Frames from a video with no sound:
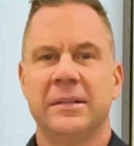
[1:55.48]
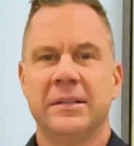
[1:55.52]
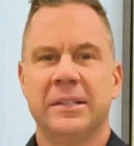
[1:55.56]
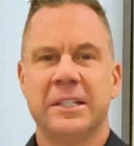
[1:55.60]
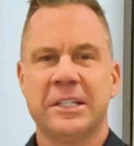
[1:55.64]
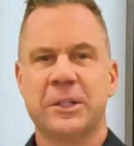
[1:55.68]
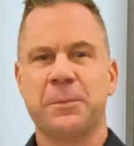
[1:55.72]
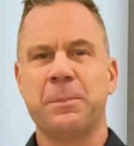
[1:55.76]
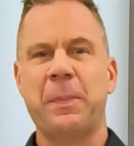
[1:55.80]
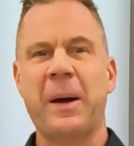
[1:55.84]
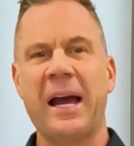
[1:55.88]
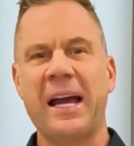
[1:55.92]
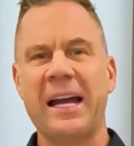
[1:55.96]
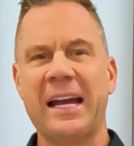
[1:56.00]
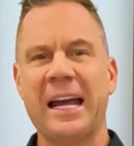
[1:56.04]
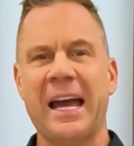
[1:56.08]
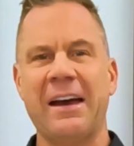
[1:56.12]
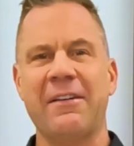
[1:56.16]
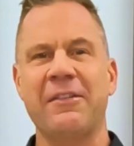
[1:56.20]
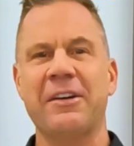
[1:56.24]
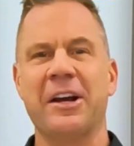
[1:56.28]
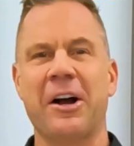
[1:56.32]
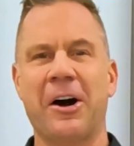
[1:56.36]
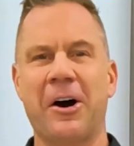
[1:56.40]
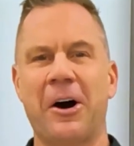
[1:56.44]
Despite
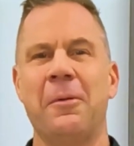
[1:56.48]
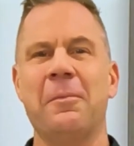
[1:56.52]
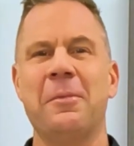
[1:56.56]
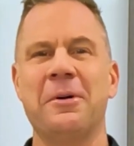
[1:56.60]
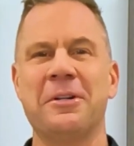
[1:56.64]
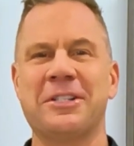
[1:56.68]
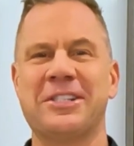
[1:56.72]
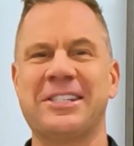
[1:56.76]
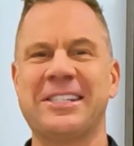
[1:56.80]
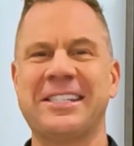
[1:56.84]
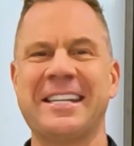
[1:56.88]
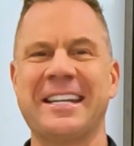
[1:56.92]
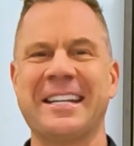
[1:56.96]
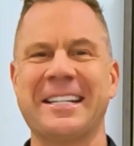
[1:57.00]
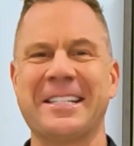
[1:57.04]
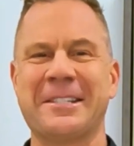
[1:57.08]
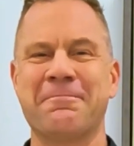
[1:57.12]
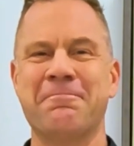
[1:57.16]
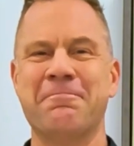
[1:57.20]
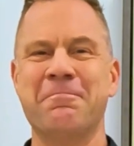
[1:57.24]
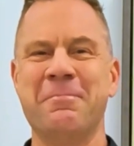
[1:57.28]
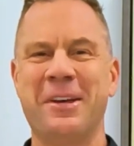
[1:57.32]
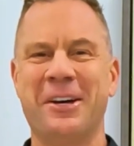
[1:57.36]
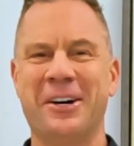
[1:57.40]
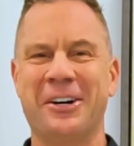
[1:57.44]
having almost 6
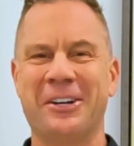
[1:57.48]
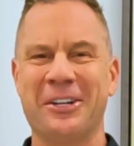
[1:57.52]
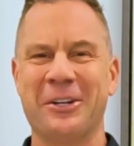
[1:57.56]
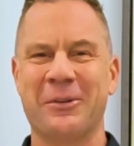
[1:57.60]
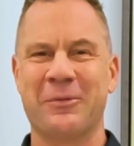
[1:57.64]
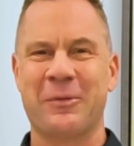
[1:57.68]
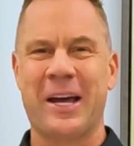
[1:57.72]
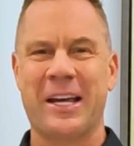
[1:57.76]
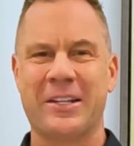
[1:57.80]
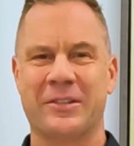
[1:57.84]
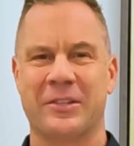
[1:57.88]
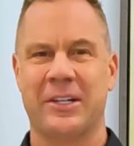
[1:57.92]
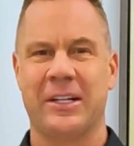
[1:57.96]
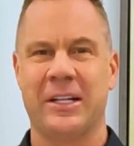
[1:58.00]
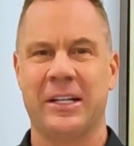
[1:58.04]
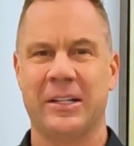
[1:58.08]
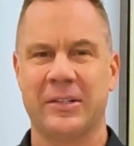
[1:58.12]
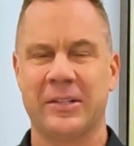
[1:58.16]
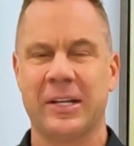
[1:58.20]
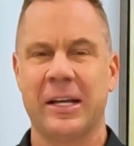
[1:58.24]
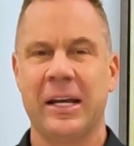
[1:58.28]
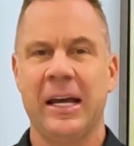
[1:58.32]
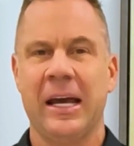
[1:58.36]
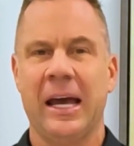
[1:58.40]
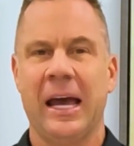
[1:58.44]
million
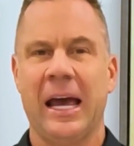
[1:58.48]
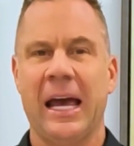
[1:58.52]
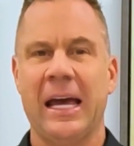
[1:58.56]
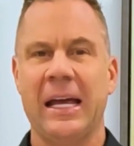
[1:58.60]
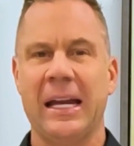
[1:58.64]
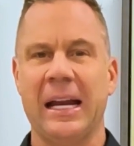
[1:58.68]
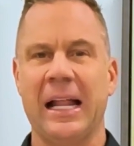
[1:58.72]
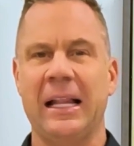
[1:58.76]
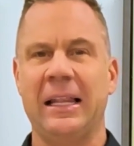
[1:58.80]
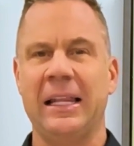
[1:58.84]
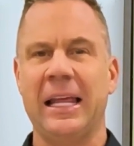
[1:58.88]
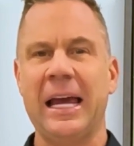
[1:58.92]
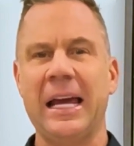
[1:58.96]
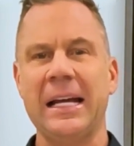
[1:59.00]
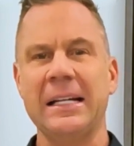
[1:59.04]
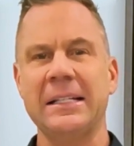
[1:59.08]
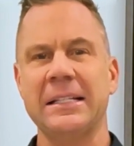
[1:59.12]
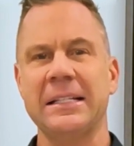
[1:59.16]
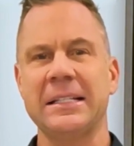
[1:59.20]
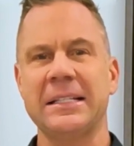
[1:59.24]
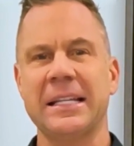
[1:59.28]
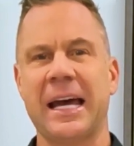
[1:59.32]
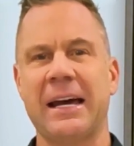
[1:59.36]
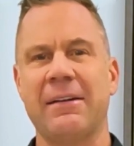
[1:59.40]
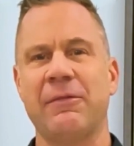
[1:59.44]
residents,
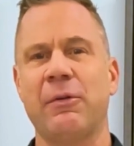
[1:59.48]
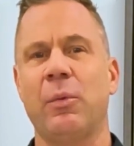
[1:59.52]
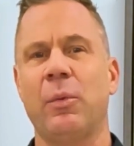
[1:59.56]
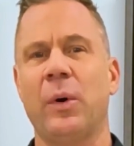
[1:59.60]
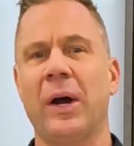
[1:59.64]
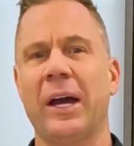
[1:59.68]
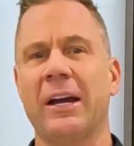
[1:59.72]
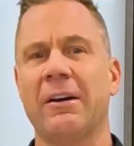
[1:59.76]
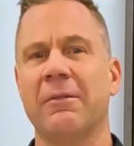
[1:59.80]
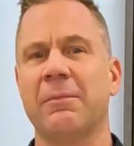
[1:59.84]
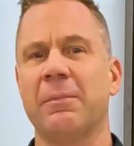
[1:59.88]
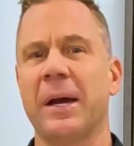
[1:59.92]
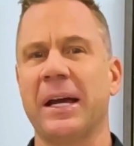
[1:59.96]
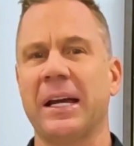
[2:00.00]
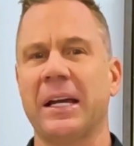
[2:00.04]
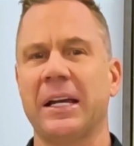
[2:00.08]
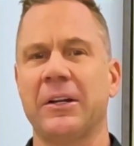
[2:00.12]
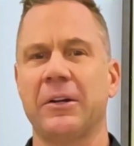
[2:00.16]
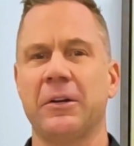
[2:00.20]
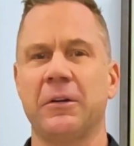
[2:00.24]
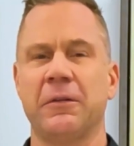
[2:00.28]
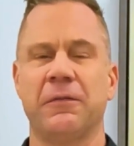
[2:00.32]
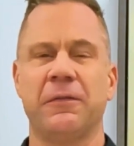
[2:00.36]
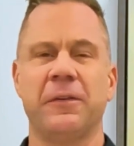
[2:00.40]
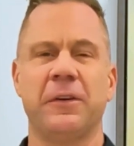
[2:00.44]
Atlantans have a way of
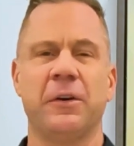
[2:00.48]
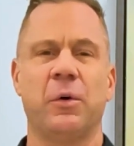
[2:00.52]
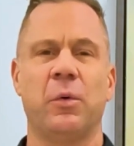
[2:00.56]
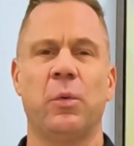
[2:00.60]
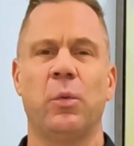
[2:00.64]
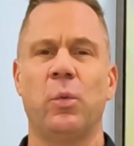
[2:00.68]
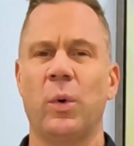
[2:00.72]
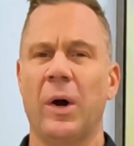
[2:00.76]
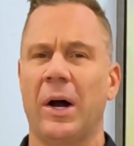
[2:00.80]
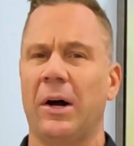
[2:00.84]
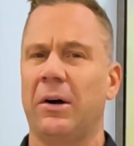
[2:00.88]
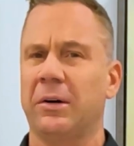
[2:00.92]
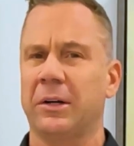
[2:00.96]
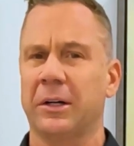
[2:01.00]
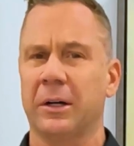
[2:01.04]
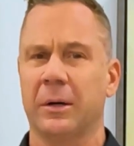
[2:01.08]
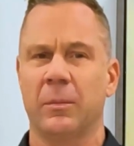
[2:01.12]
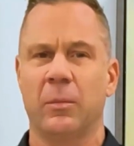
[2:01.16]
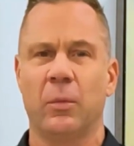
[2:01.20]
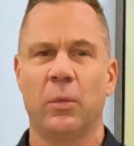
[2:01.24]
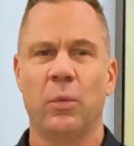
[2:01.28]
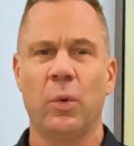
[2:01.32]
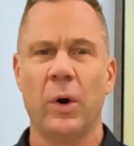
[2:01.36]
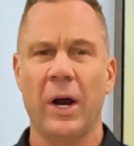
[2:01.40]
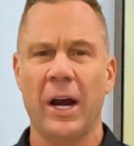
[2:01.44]
making you feel welcome
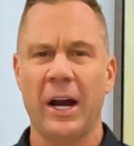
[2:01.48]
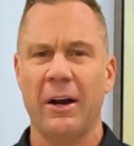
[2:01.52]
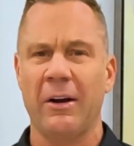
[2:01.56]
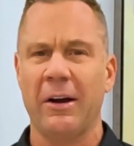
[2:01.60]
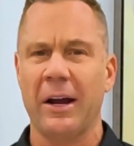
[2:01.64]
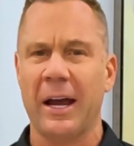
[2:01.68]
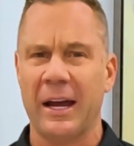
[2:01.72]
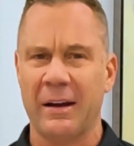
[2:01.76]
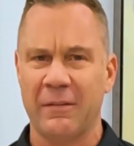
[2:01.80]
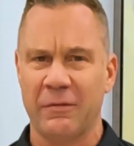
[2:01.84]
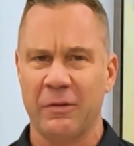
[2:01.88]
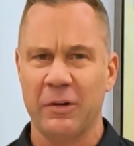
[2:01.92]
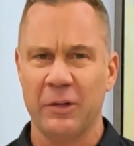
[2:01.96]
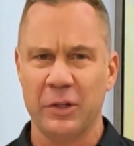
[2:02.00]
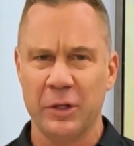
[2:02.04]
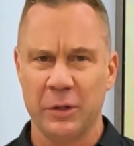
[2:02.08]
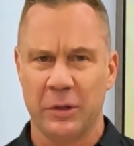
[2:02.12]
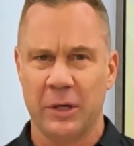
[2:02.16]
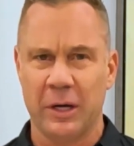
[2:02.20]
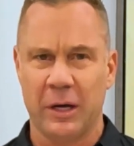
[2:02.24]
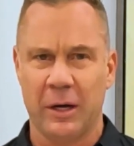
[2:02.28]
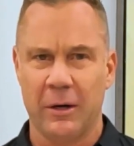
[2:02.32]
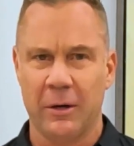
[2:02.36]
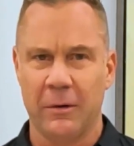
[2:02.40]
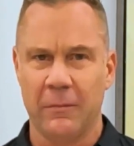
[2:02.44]
wherever you
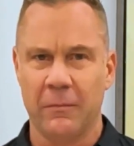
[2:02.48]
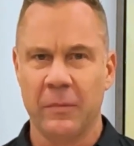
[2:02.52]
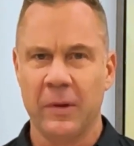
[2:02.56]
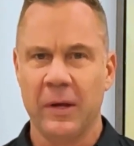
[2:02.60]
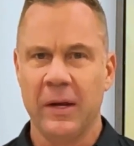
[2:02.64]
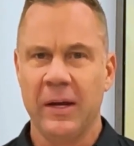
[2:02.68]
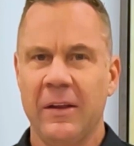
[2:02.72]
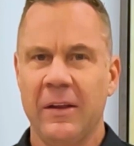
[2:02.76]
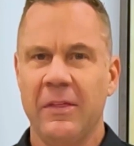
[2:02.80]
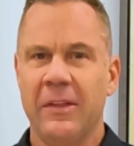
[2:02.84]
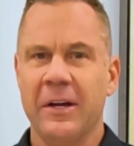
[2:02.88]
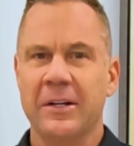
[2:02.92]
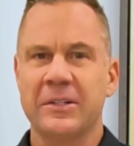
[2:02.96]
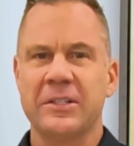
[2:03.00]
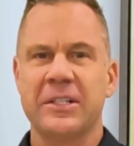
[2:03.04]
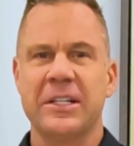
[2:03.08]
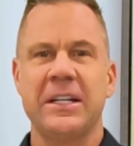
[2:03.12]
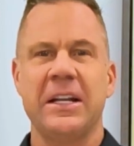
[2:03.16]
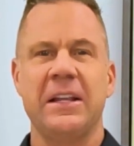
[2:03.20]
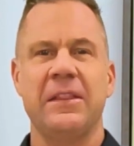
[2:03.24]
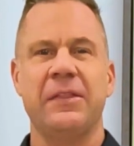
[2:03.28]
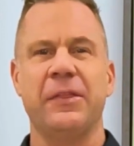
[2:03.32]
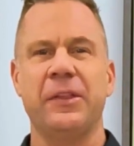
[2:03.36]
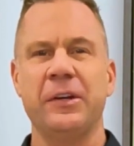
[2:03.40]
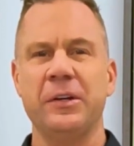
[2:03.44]
go. There's an
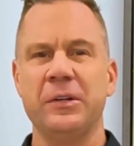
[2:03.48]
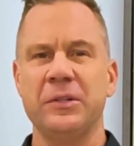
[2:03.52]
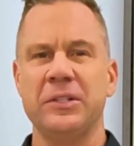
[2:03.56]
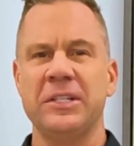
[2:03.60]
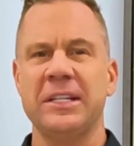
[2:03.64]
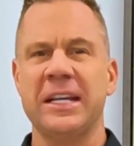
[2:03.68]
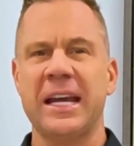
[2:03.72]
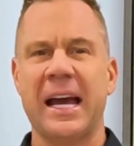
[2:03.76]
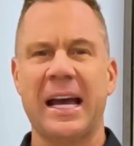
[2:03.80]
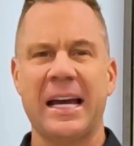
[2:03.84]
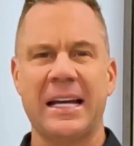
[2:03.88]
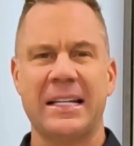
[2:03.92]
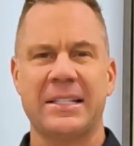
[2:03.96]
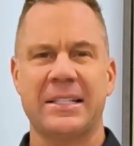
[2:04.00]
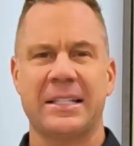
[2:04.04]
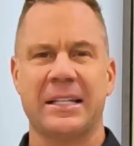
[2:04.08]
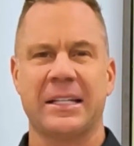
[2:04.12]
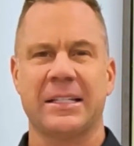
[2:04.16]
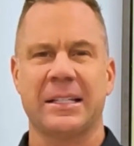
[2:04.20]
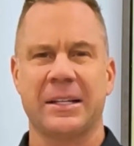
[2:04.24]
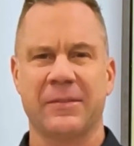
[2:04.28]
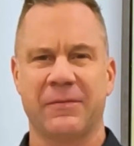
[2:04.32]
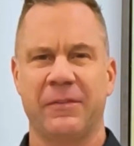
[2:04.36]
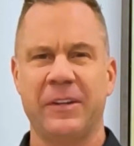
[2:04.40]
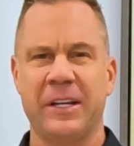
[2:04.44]

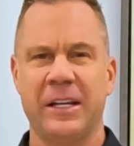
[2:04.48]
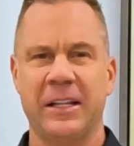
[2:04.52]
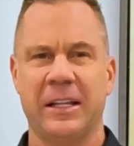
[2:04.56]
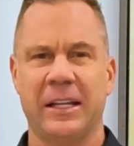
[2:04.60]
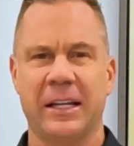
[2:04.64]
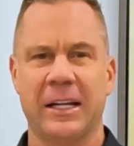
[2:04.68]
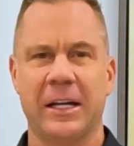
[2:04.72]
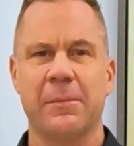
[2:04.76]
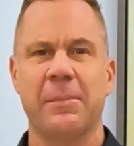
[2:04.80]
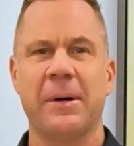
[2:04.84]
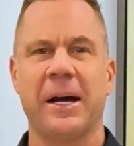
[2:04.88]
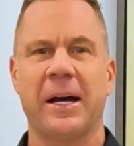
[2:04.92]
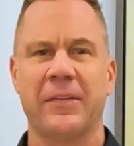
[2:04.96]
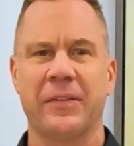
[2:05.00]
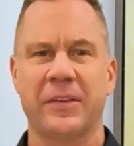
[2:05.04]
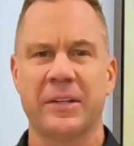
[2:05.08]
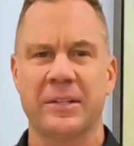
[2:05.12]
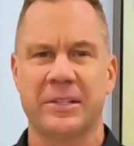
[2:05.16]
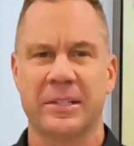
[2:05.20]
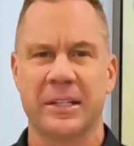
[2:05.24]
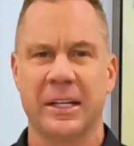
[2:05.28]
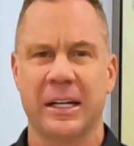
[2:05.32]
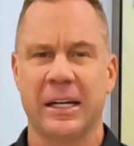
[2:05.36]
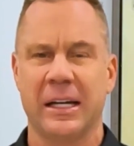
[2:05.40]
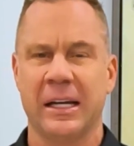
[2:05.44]
enthusiastic feeling about the
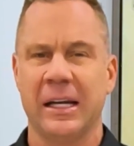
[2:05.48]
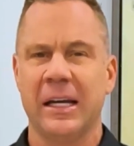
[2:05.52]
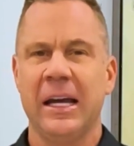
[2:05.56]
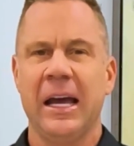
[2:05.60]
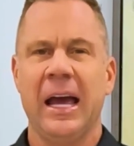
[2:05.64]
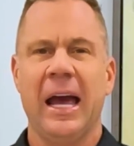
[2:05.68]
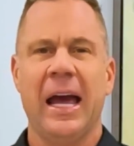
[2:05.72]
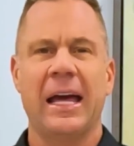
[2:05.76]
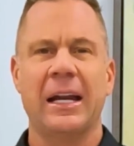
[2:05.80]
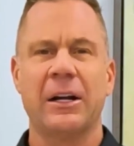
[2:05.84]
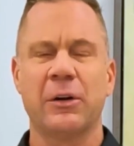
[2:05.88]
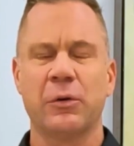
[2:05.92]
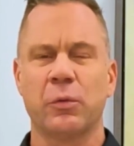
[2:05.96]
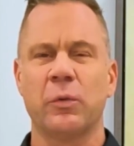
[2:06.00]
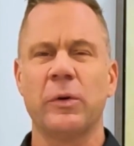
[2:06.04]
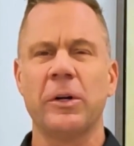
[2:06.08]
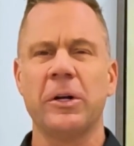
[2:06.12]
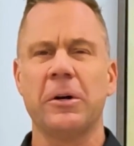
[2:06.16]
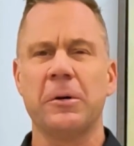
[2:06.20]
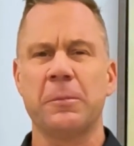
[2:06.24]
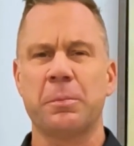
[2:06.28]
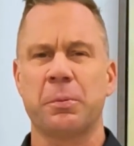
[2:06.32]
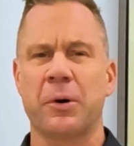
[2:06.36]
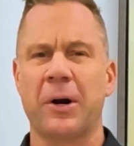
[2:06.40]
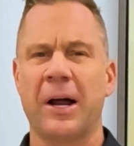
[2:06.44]
city and a
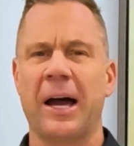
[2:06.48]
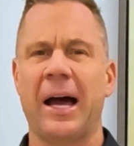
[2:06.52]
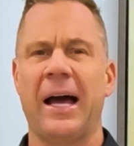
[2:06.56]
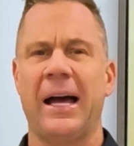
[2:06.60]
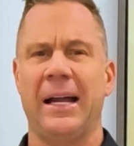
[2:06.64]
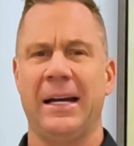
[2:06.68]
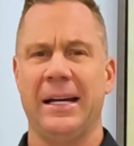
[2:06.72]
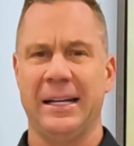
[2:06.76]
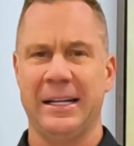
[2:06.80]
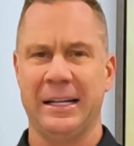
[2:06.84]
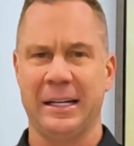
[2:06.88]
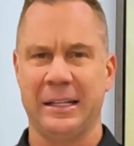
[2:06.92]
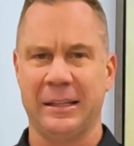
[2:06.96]
real pride in